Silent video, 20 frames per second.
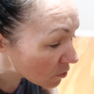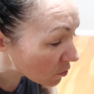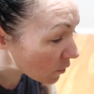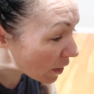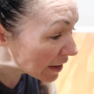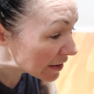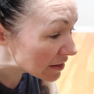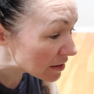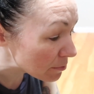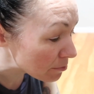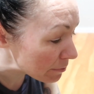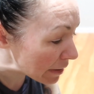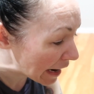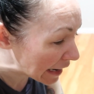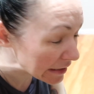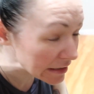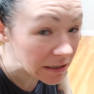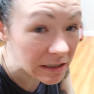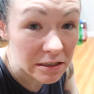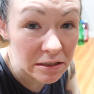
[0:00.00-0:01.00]
Way in the
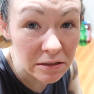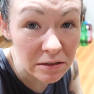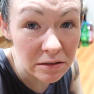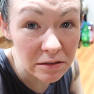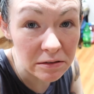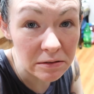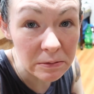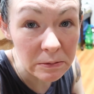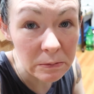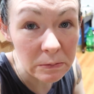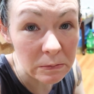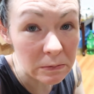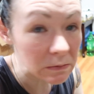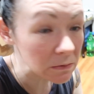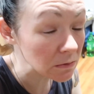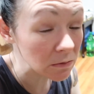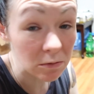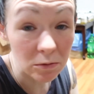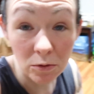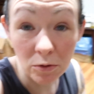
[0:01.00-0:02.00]
back.
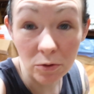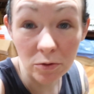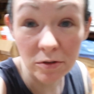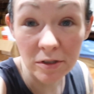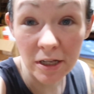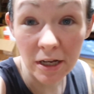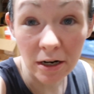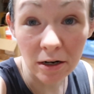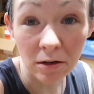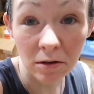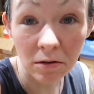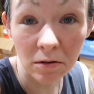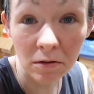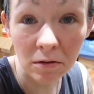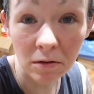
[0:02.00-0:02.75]
Who's there?